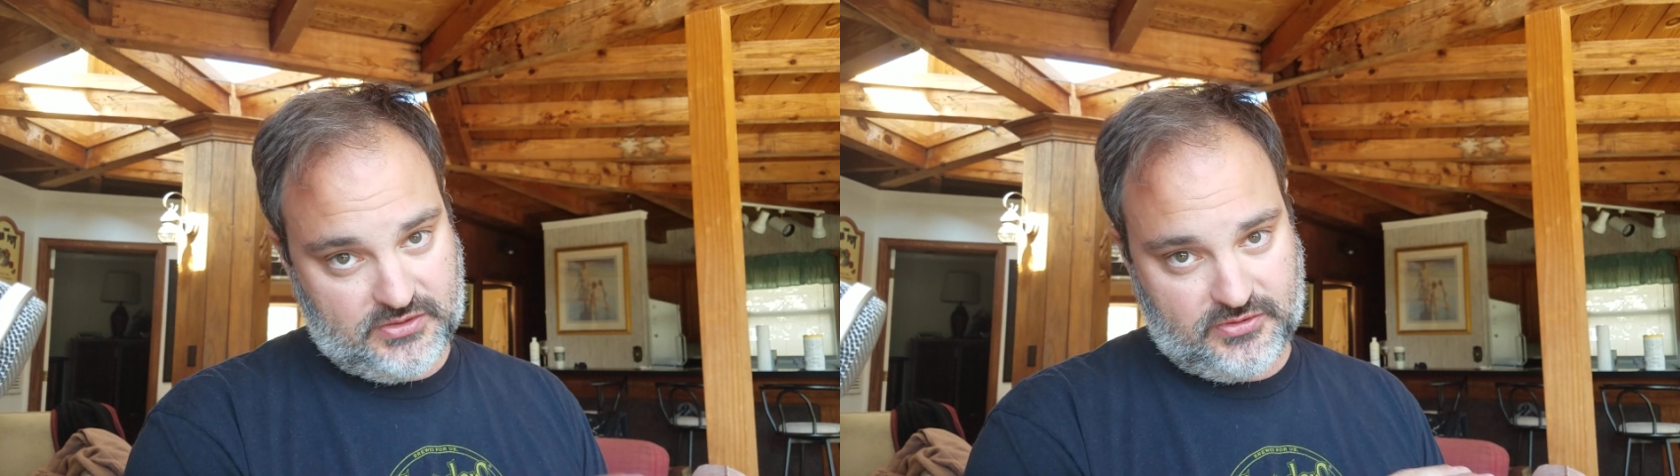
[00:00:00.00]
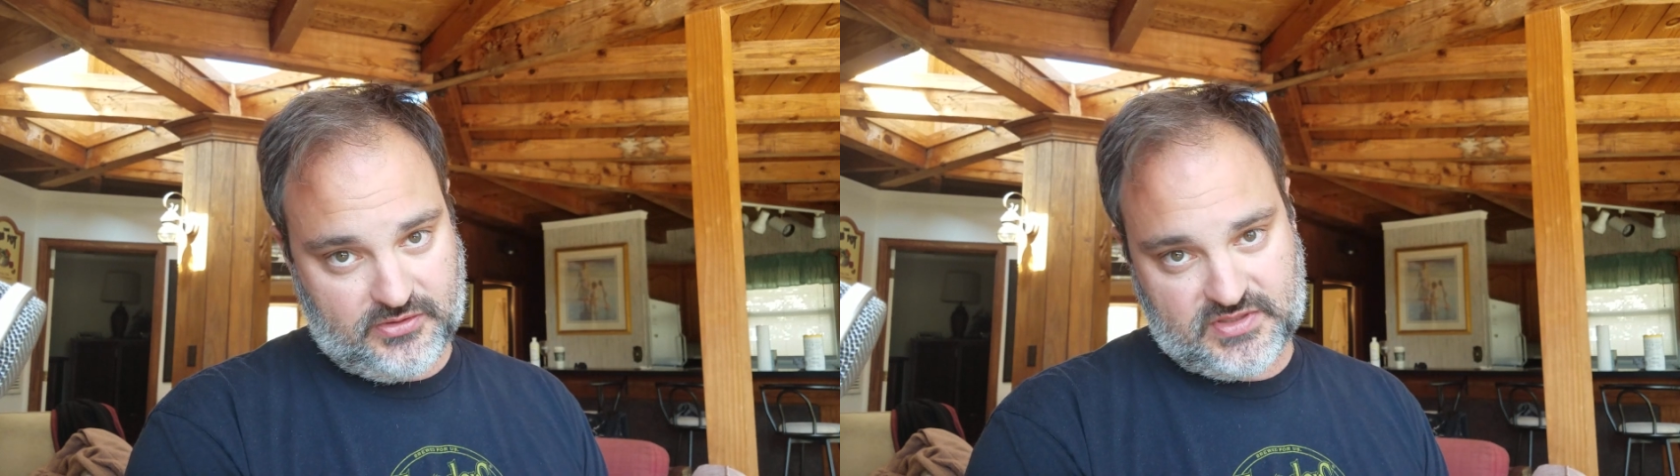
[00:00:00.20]

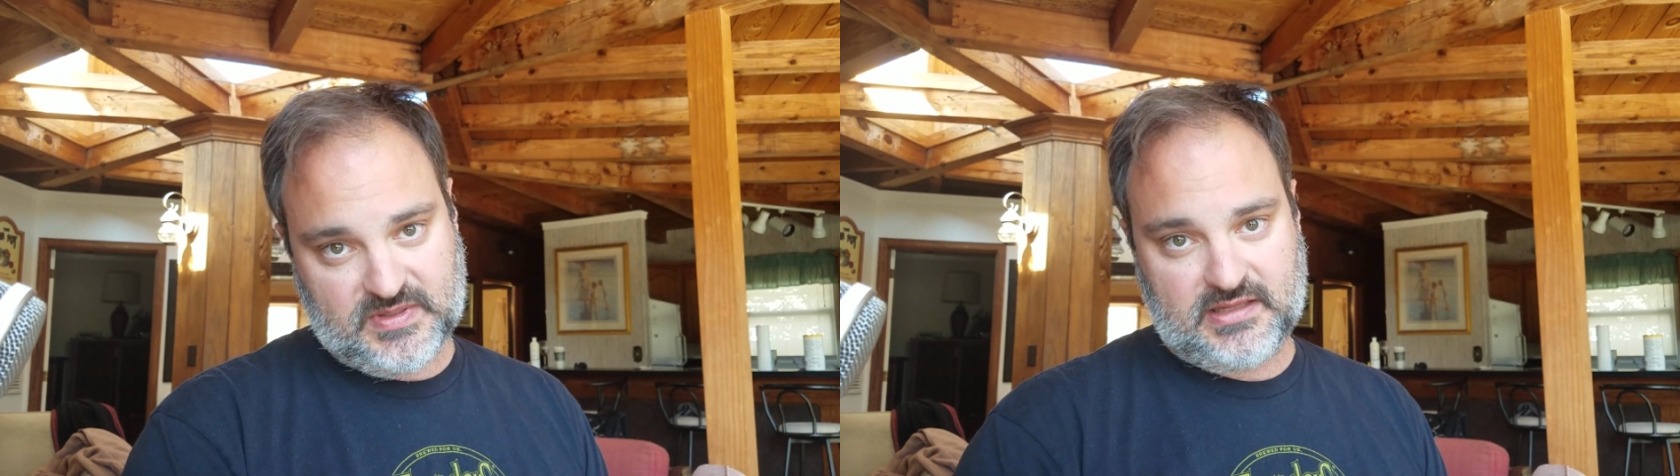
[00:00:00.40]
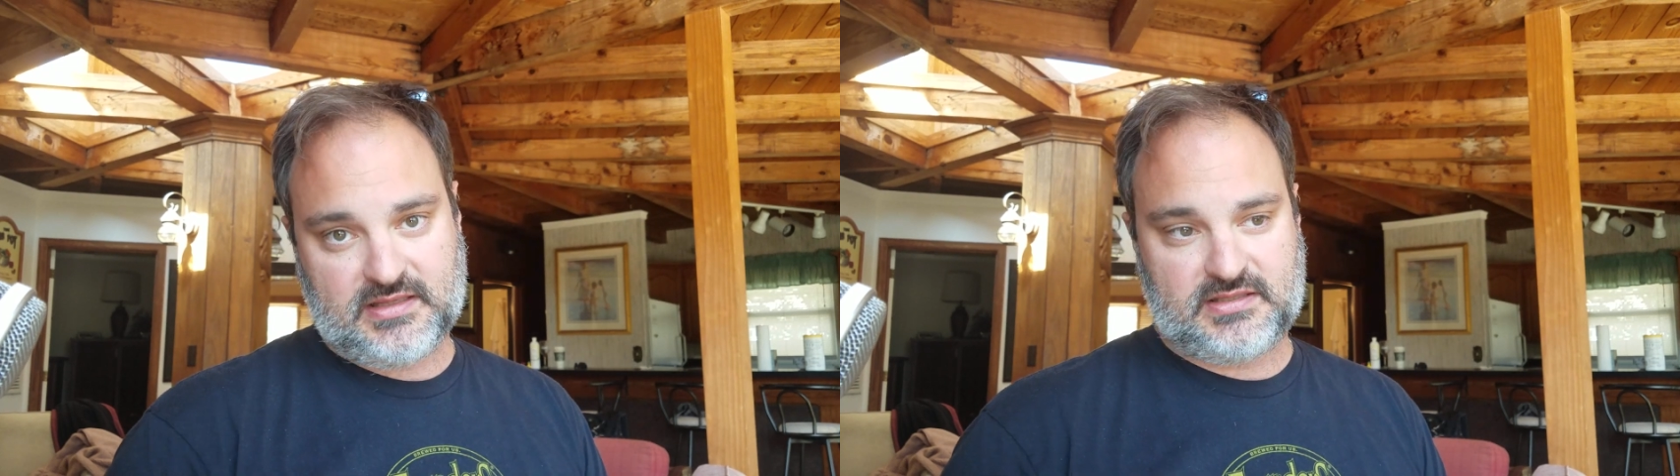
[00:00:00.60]
Introduce
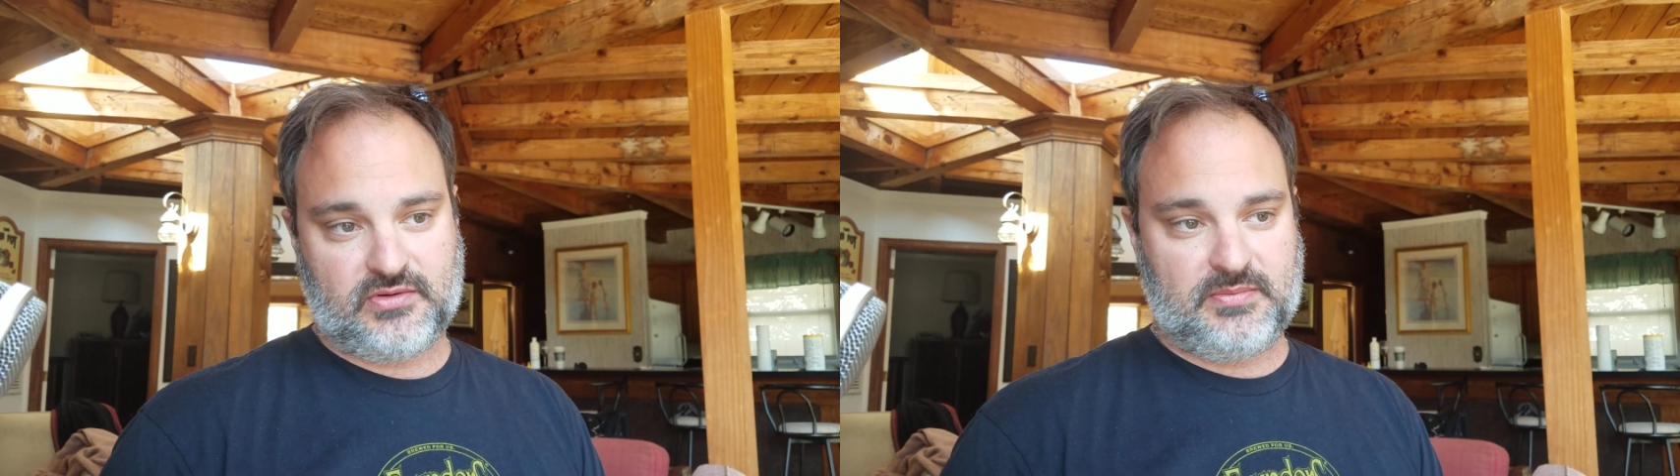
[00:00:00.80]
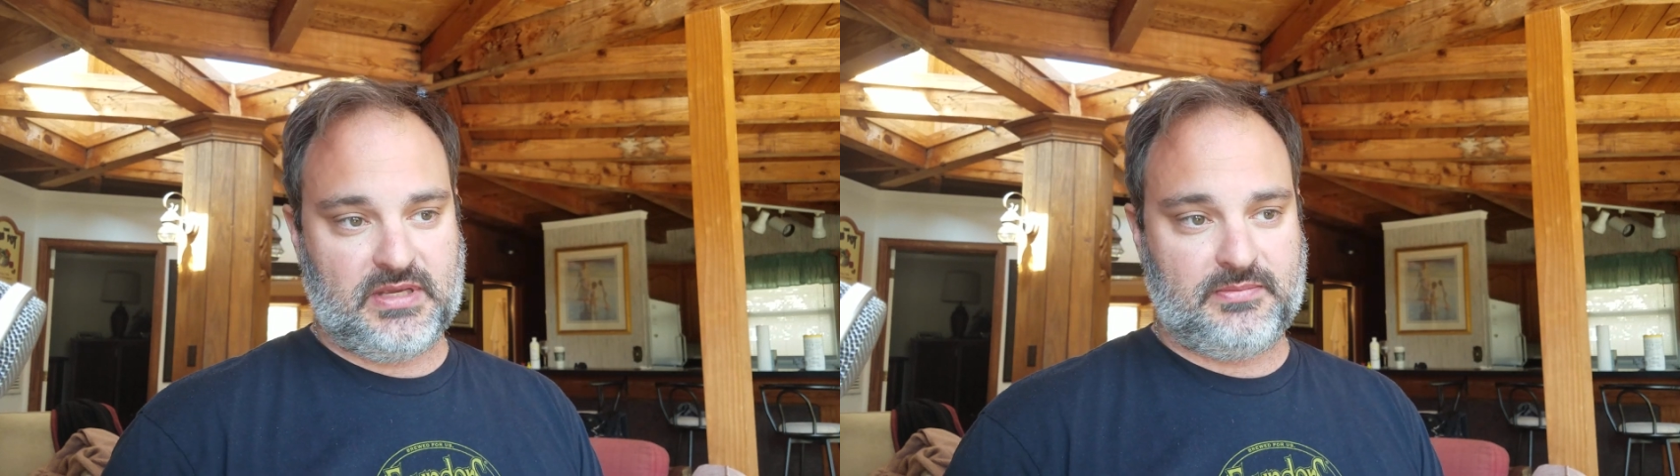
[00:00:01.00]
me to these
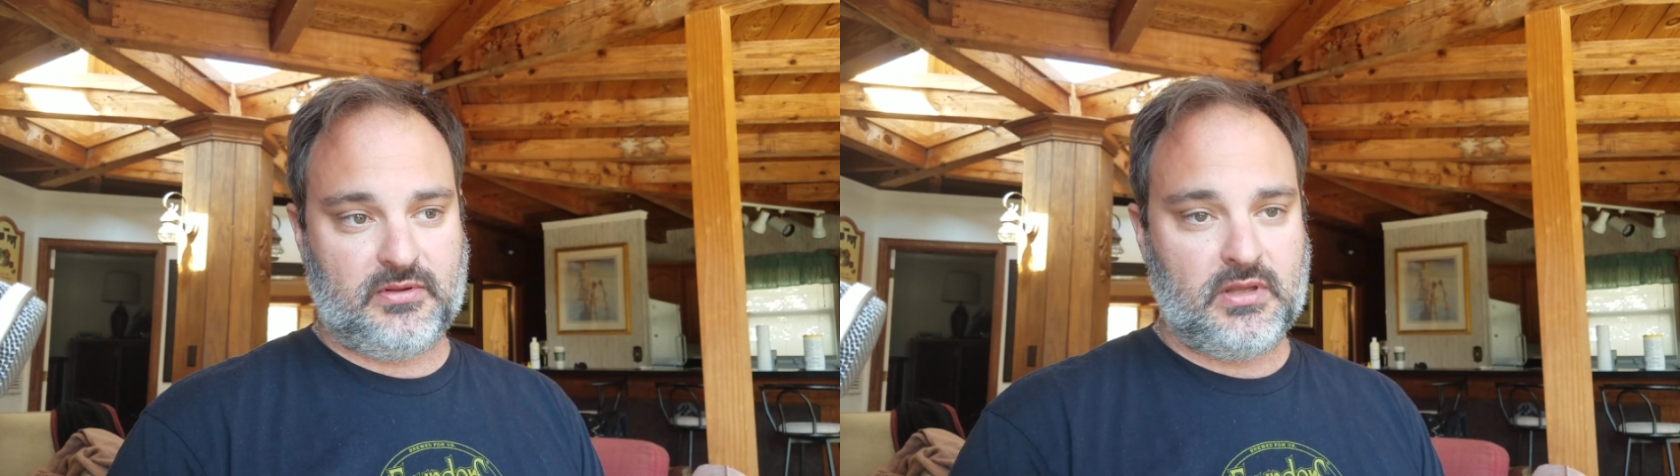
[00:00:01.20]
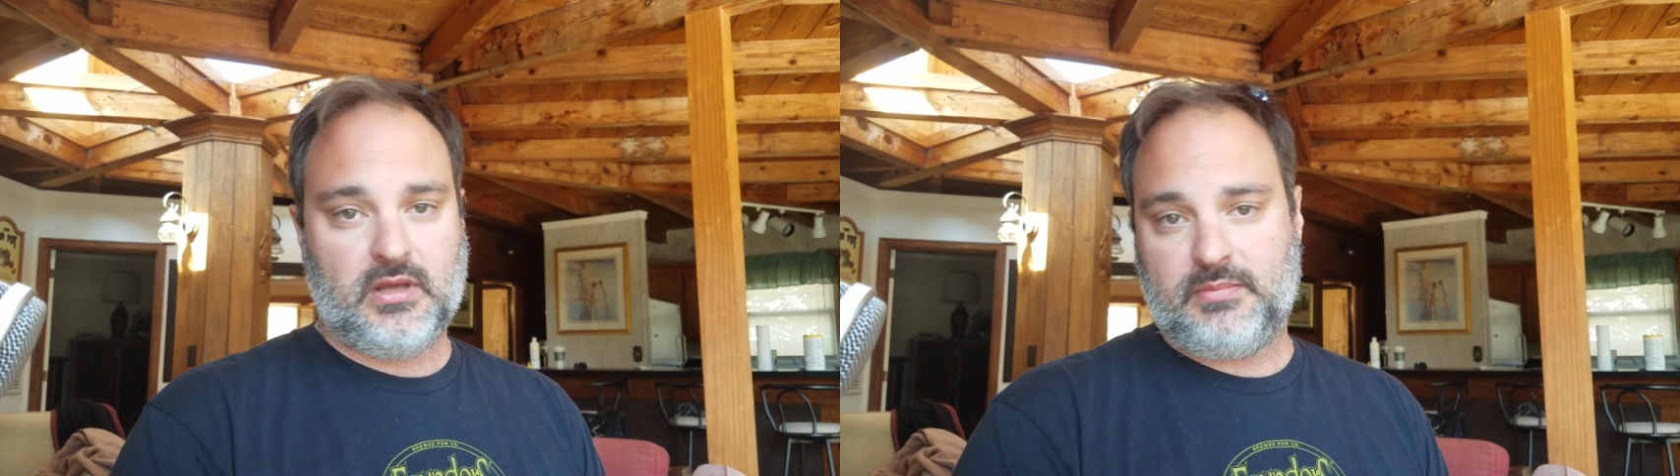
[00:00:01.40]
3
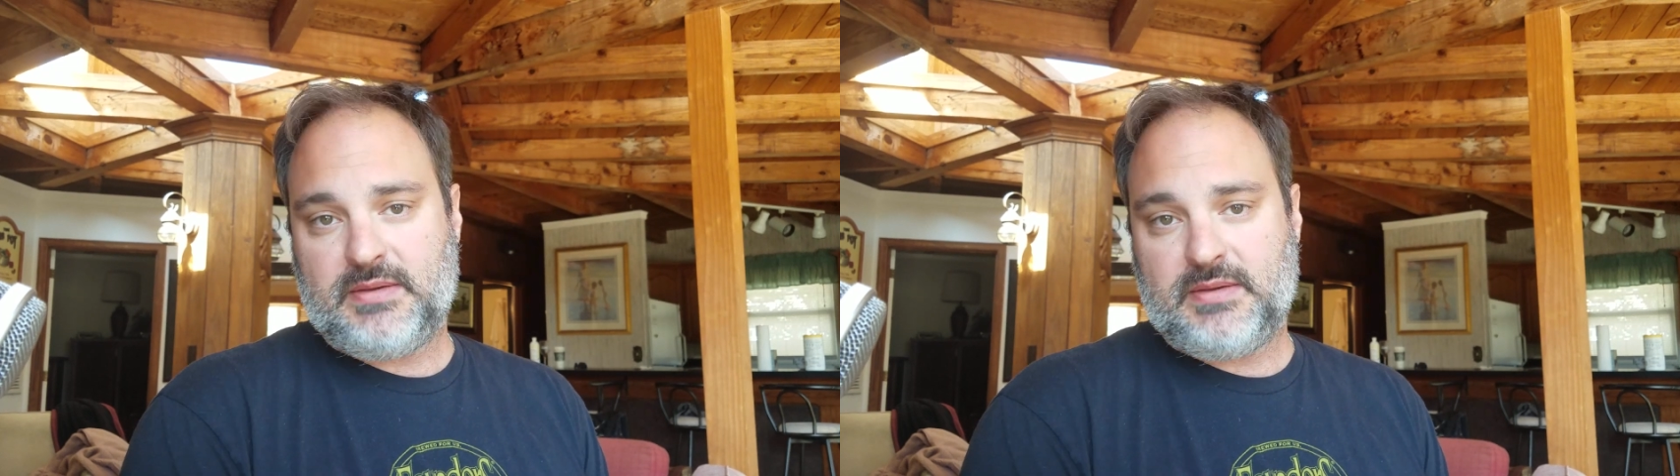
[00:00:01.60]
people.